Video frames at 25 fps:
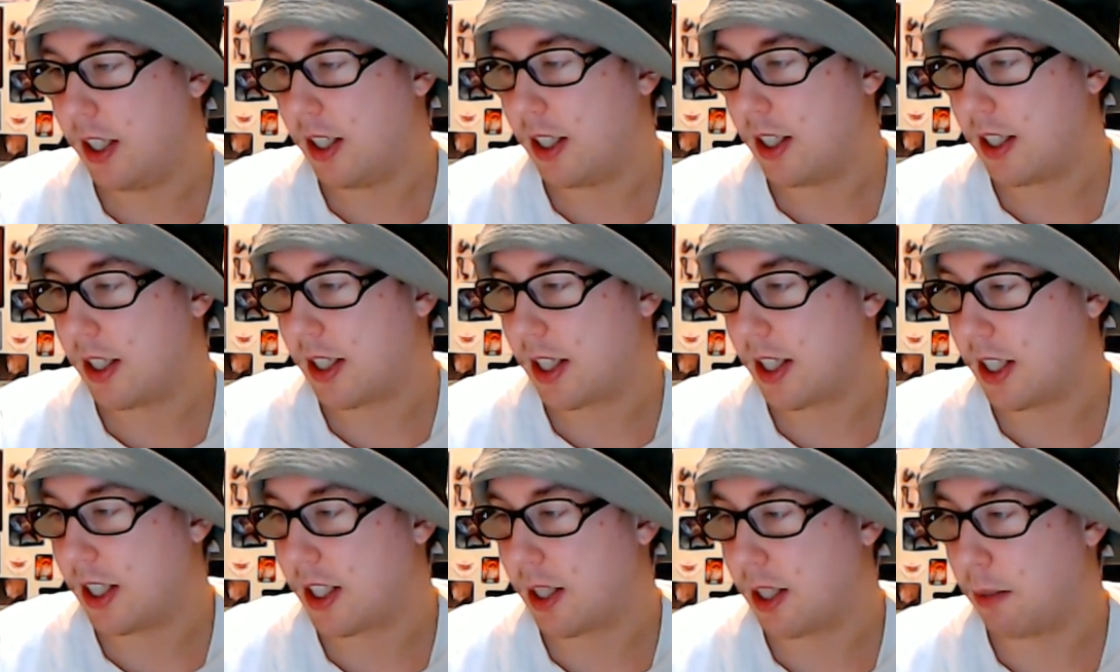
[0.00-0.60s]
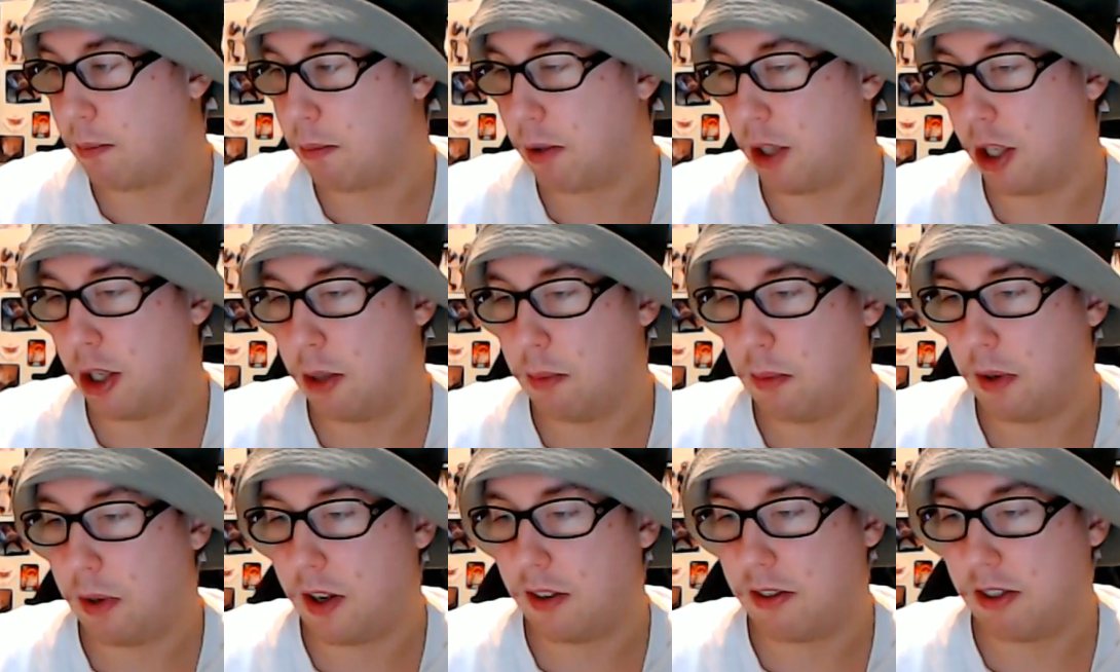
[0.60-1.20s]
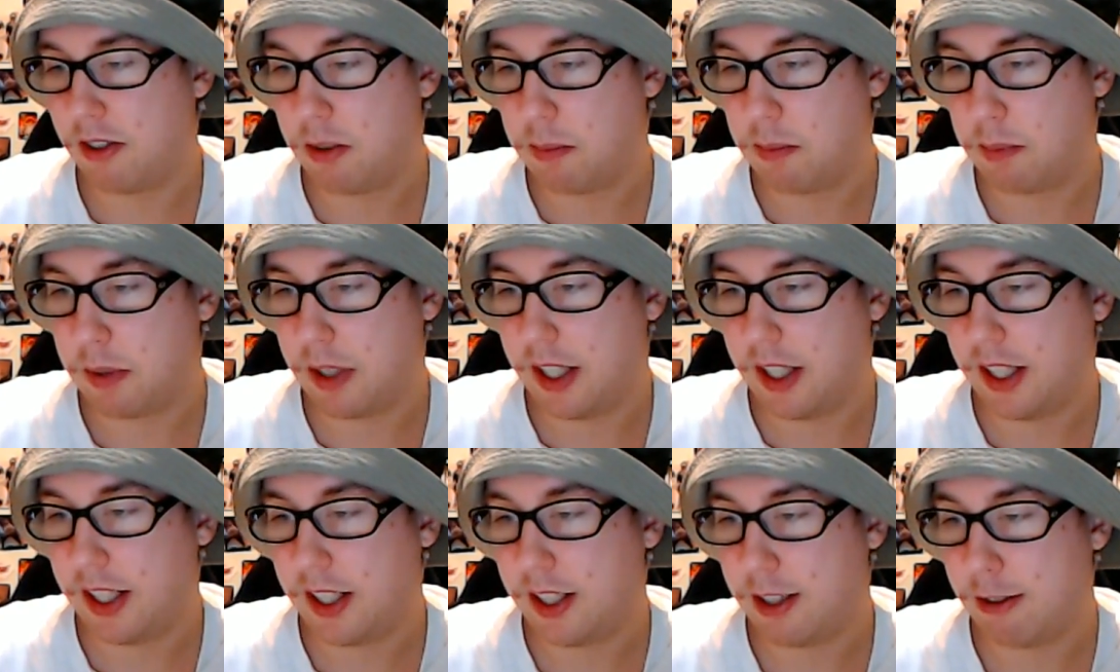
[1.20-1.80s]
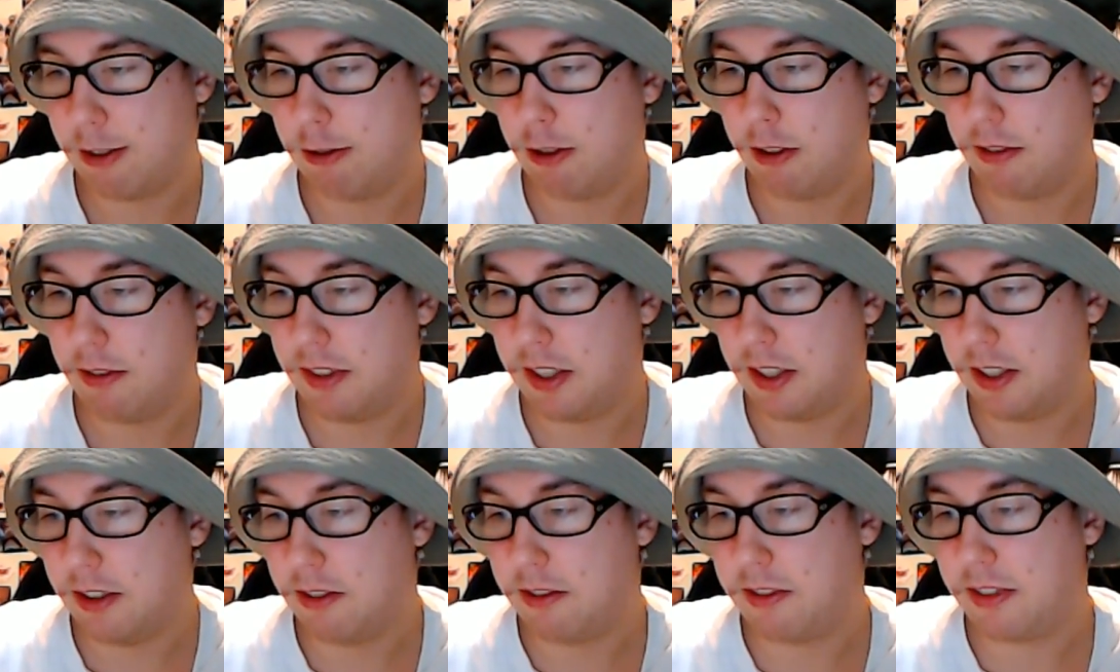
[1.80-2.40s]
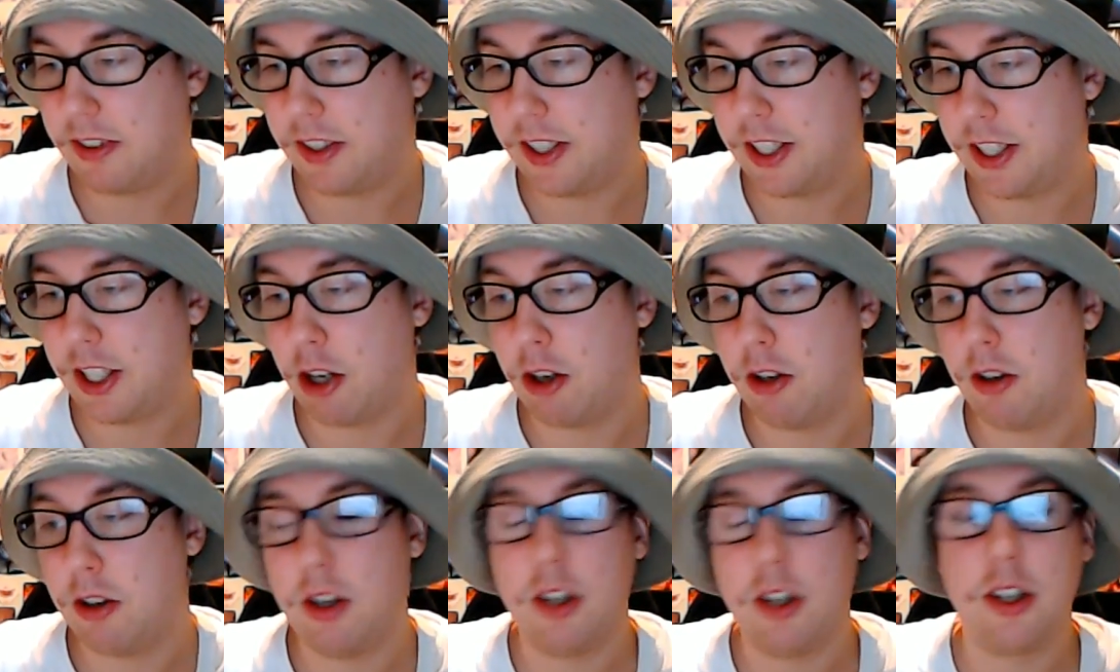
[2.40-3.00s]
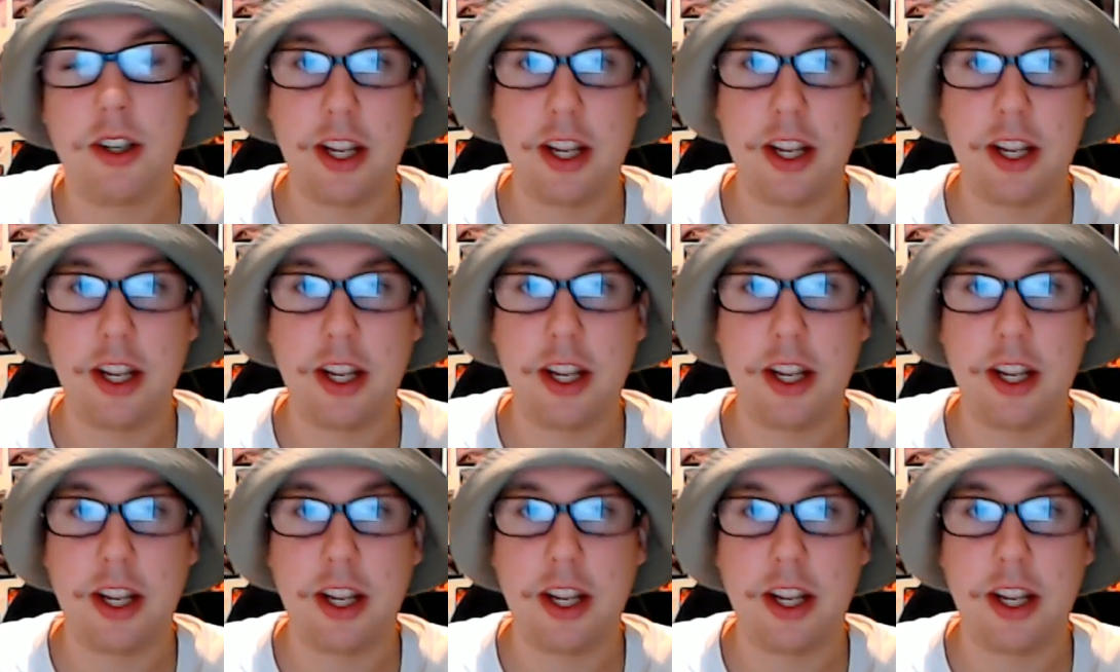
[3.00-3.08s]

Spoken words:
It says the blurb hovering beneath the reveal video.